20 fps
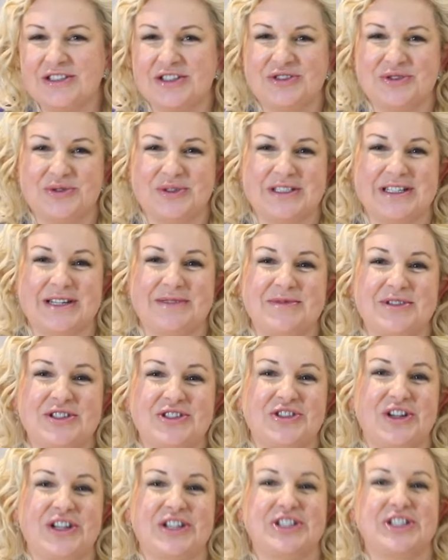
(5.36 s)
to do a
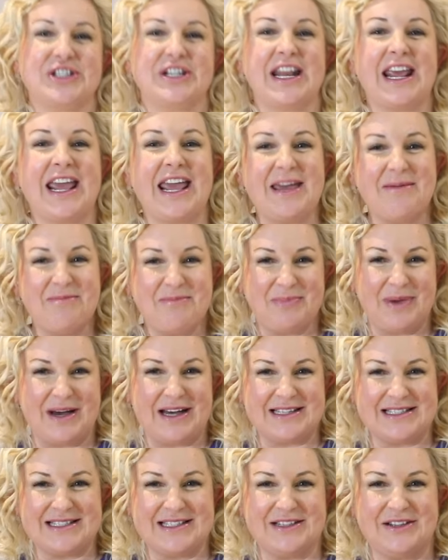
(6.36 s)
demonstration in
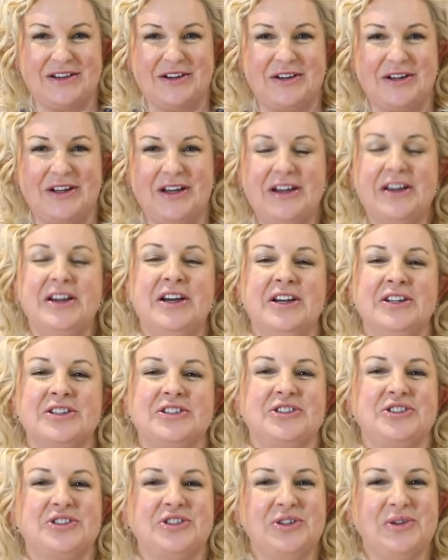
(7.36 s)
Barcelona
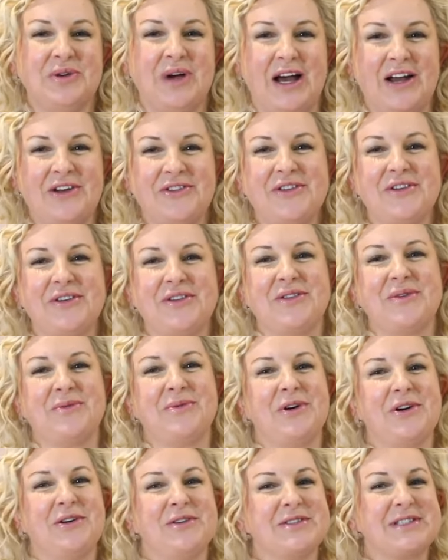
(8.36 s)
to 200 of the
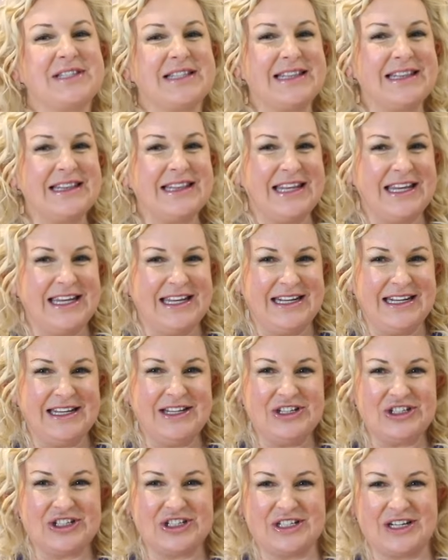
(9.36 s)
world's
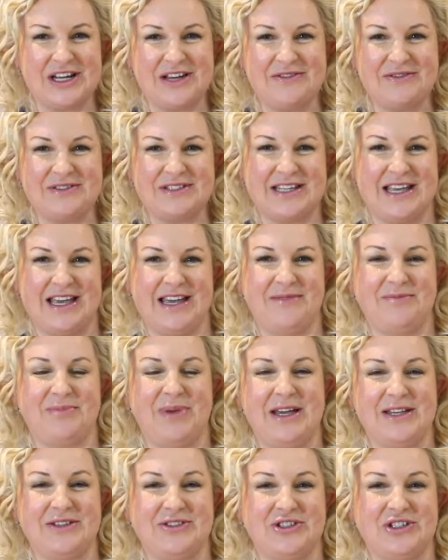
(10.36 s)
leading chefs and
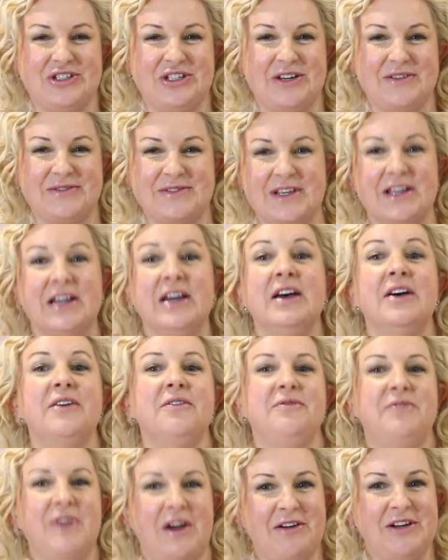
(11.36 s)
pastry chefs.
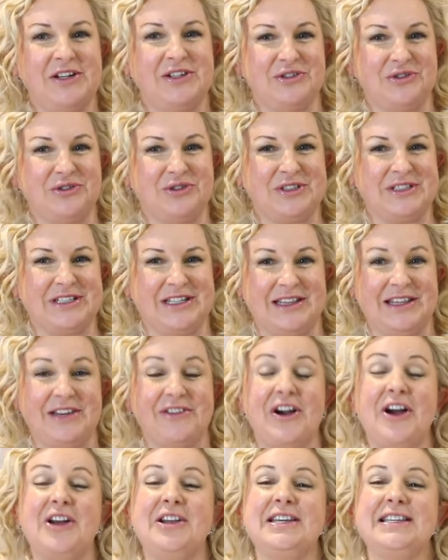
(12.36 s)
Very daunting. There
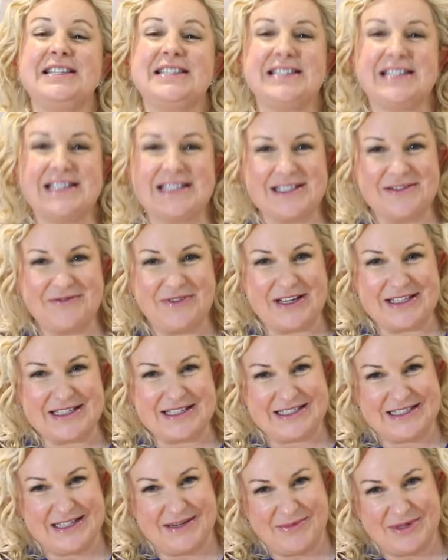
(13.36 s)
are only 6 of us
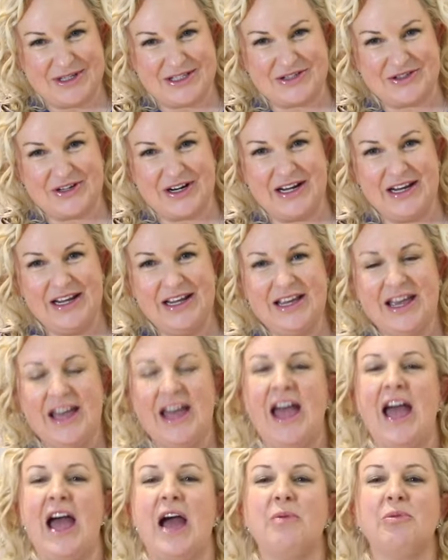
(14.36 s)
demonstrating,
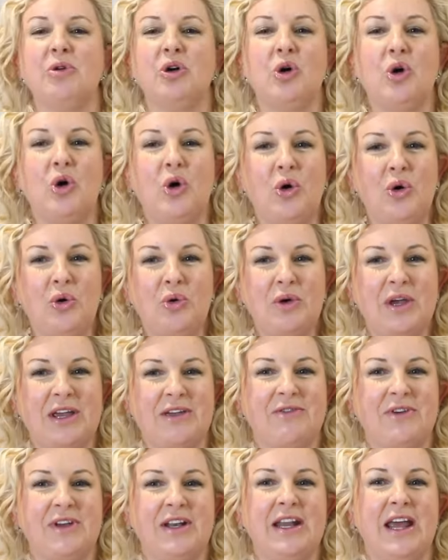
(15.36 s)
and we're all
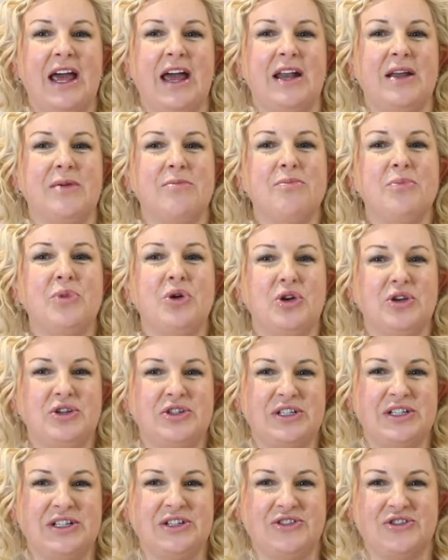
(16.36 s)
given an
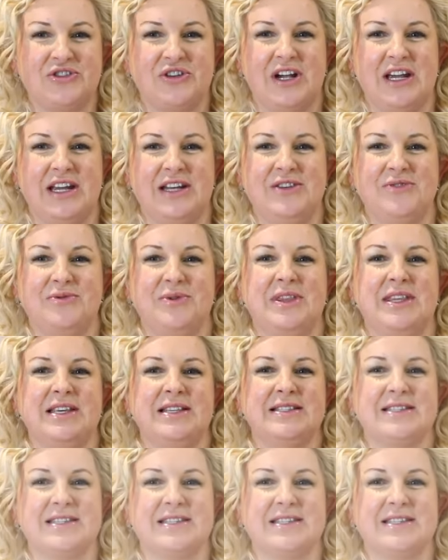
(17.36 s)
emerging trend within